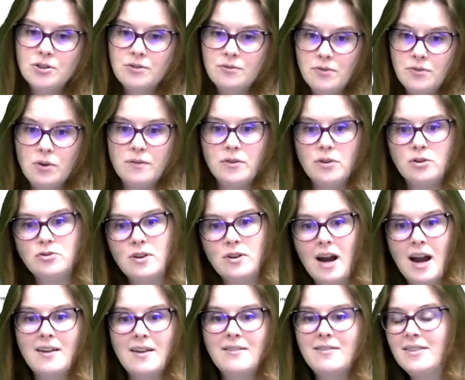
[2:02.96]
view of your
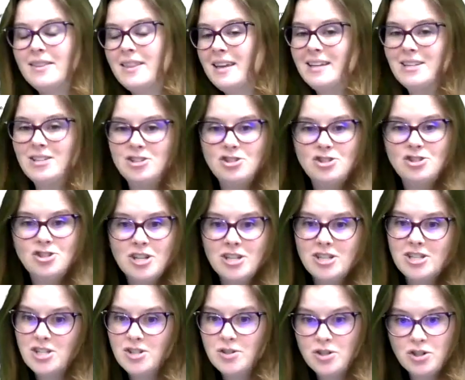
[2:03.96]
Drive that is
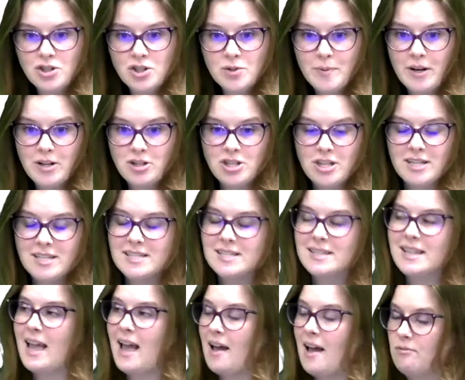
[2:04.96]
just your spreadsheets.
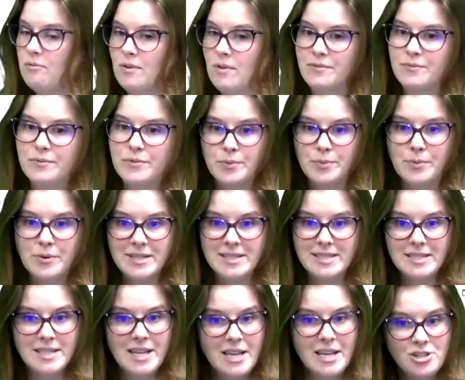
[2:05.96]
They have one for
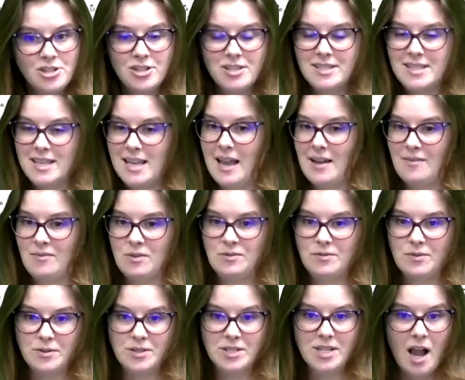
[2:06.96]
presentations, they have one
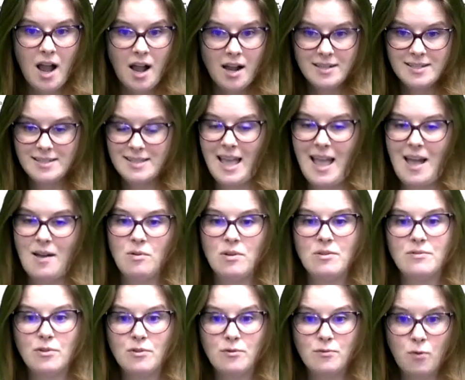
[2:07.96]
for docs, they have one
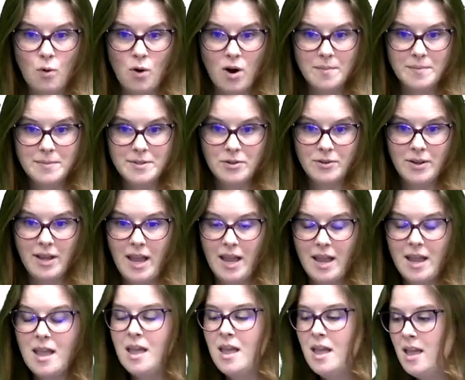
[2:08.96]
for forms, okay?
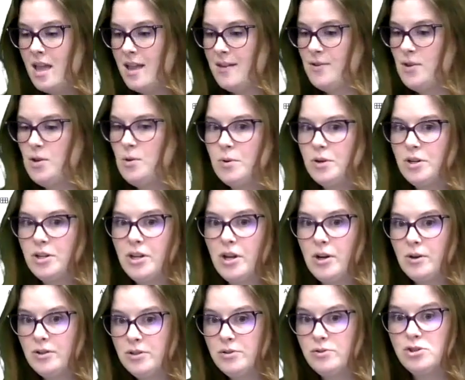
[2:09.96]
If you were to go
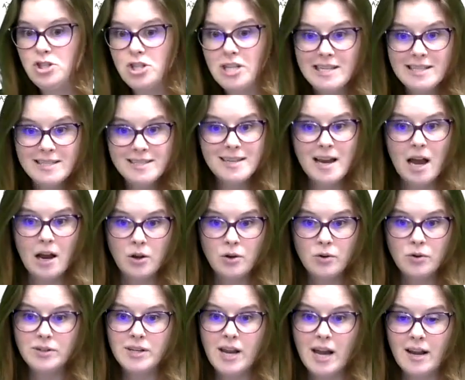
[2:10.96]
to
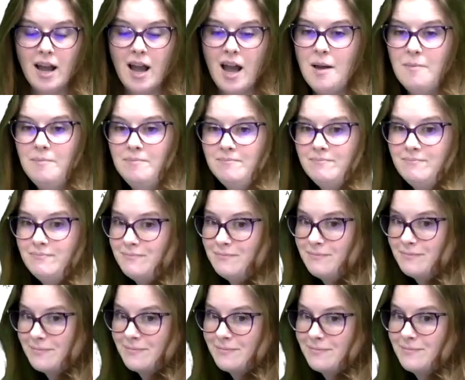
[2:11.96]
sheets.google.com,
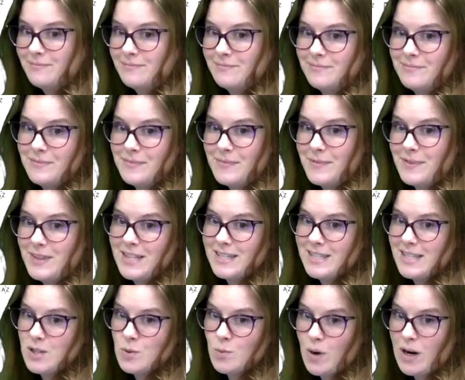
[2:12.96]
this
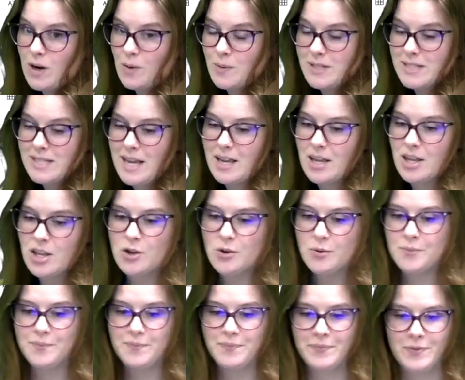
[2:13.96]
is where it would take you,
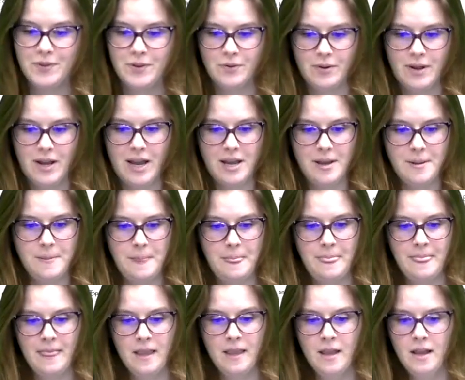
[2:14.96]
okay?
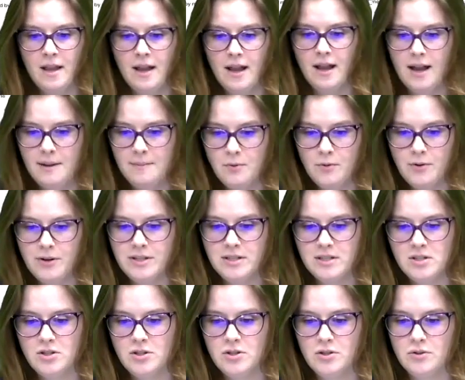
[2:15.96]
I'm going
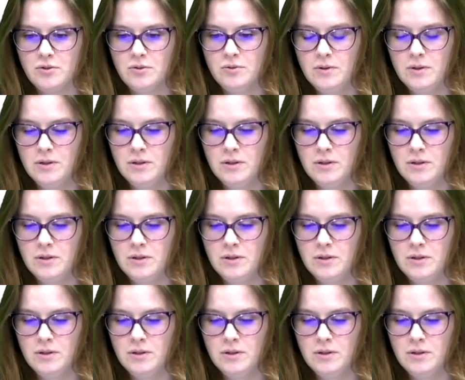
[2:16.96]
to